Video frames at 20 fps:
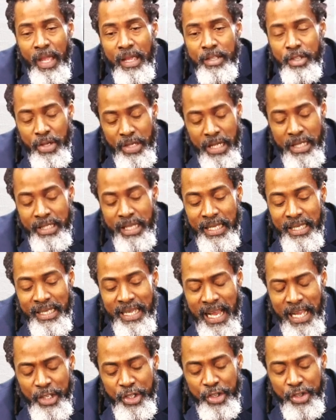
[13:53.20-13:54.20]
So it's
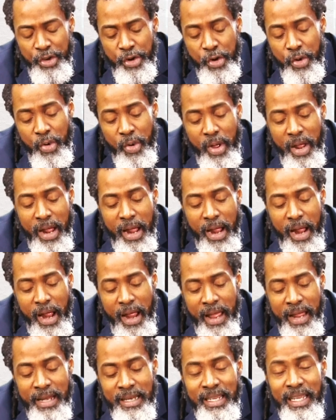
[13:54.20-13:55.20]

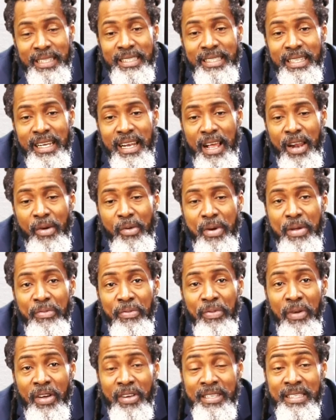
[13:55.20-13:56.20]
Gastrointestinal
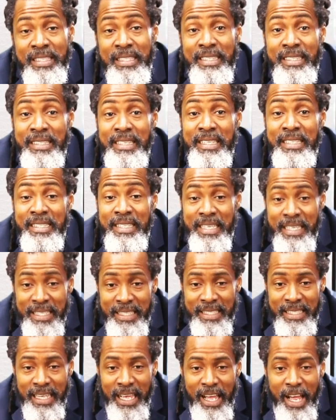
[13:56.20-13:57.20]
reflux
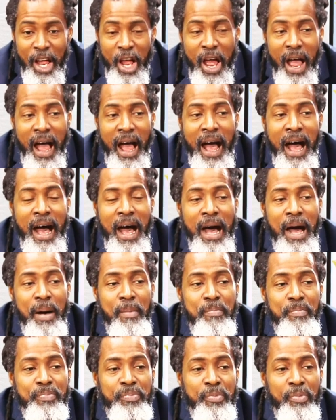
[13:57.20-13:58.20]
disease.
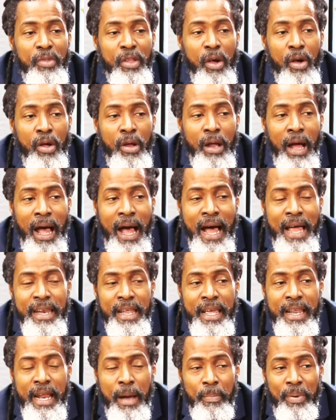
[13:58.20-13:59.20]
And
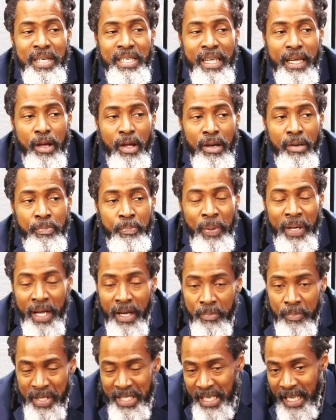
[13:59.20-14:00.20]
in a
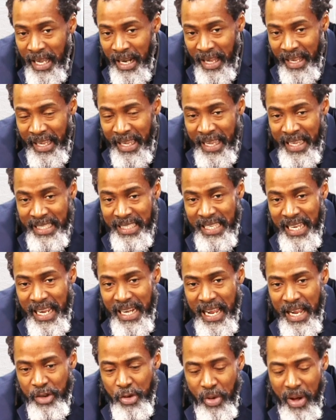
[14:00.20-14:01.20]
particular case like
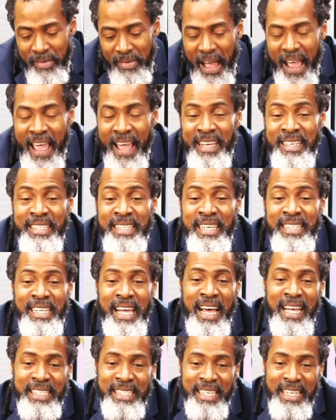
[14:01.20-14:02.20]
that, you have excess
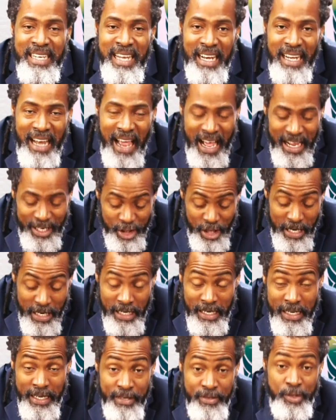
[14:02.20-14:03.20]
acid that actually
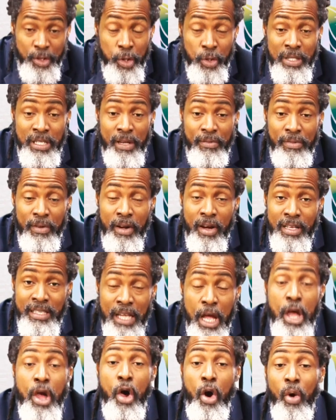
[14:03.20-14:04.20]
leaves the esophagus,
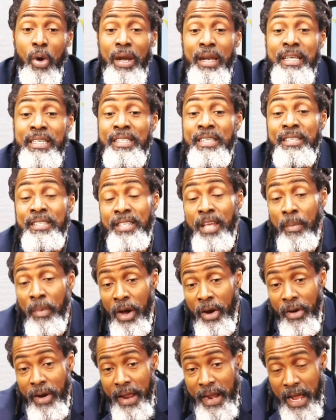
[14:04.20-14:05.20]
or leaves the
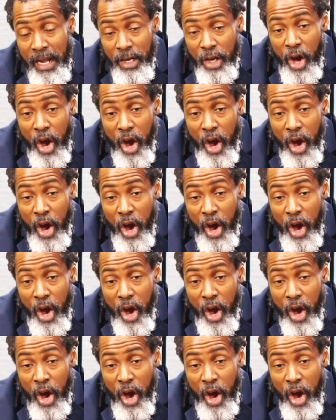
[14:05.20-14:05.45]
stomach rather, and